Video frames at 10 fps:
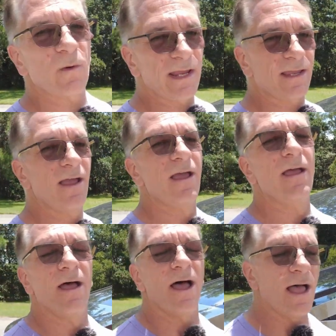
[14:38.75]
week,
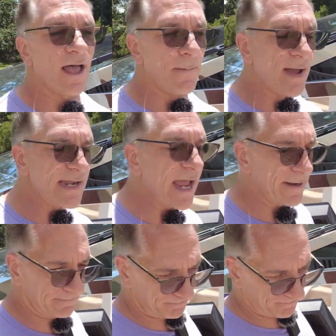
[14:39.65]

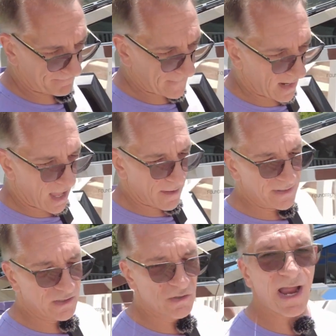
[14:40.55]
Monday, I'll
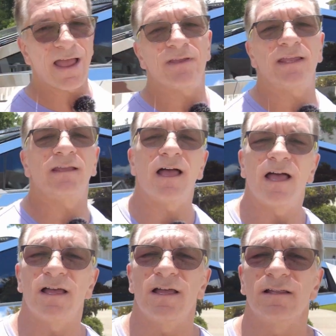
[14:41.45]
be driving
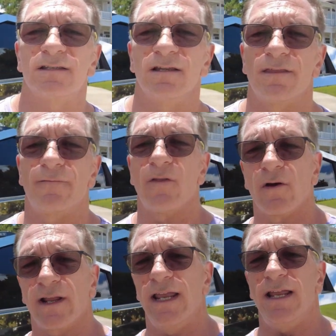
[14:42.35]
to the
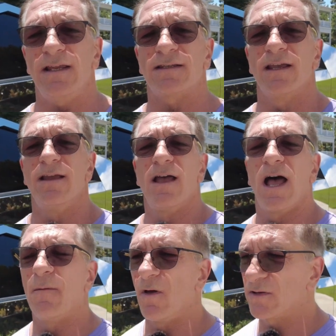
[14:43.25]
Florida Keys.
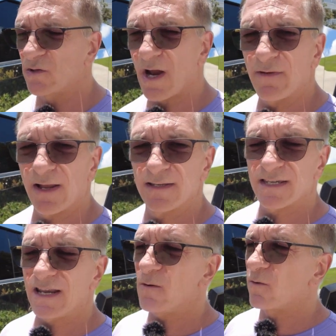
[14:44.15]
I'm also driving on
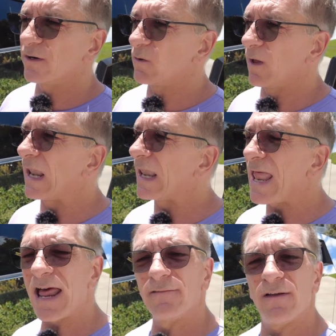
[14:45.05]
Sunday. We're gonna do a
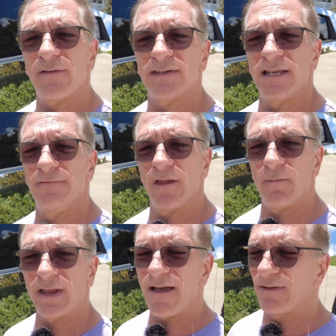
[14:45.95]
lot of FSD
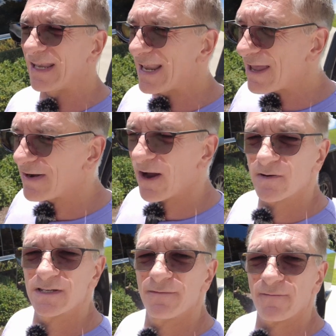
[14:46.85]
filming. I have 11
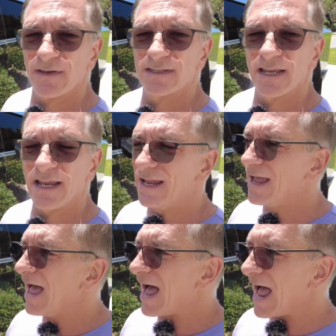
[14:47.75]
hours of FSD.
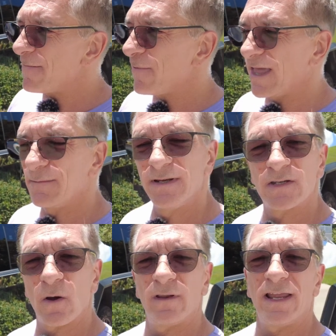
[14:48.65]
I plan to be
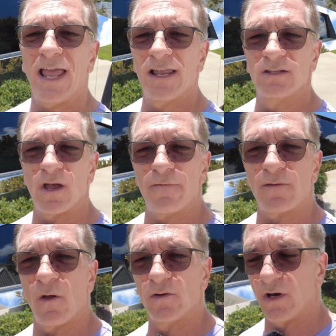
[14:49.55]
totally hands-off
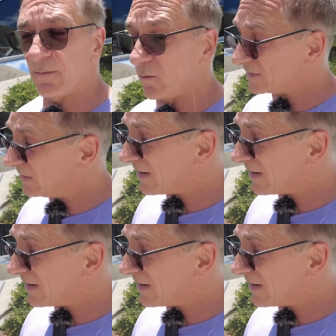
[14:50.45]
the whole trip. We'll see